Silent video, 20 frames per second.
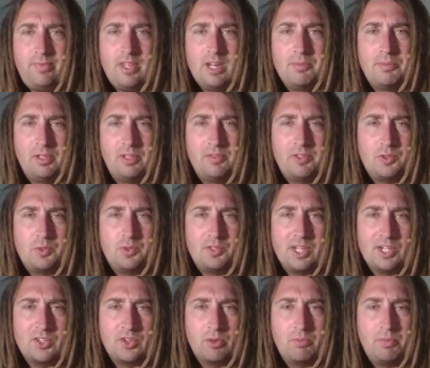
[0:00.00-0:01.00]
I believe this was
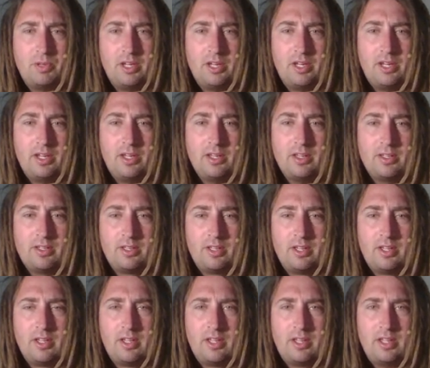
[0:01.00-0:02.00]
XRP
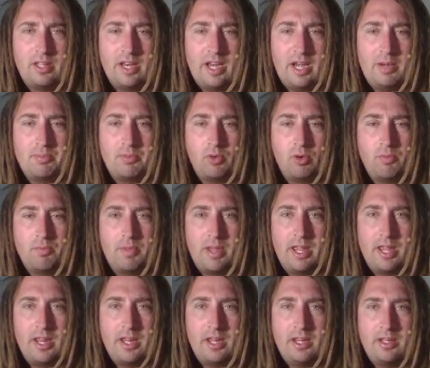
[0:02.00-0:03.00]
in April,
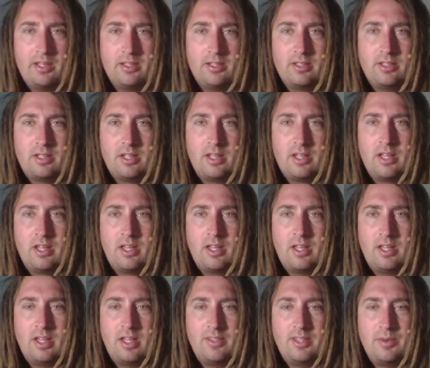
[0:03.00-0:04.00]
May,
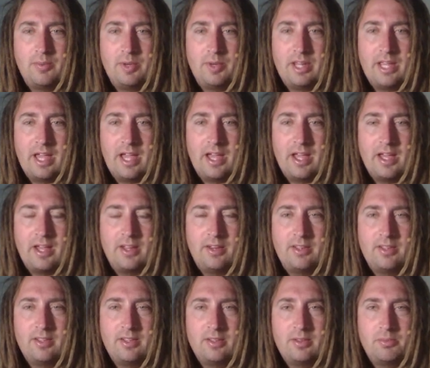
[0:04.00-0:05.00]
and then we
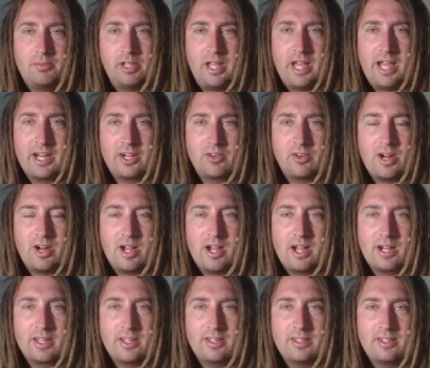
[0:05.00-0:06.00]
had
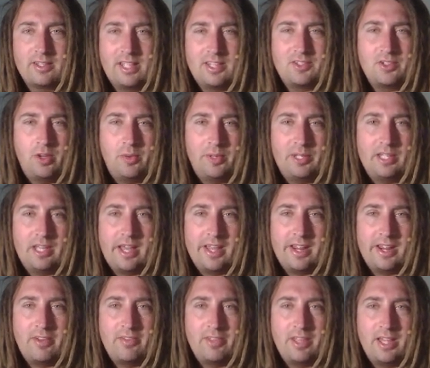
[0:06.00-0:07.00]
BlackRock, and that's all we got
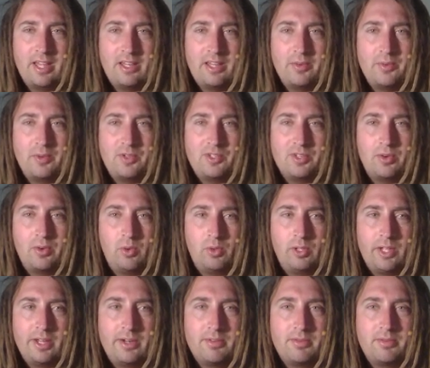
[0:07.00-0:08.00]
out of that. There wasn't a whole
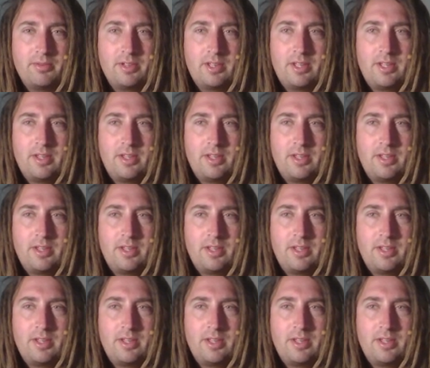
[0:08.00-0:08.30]
lot of,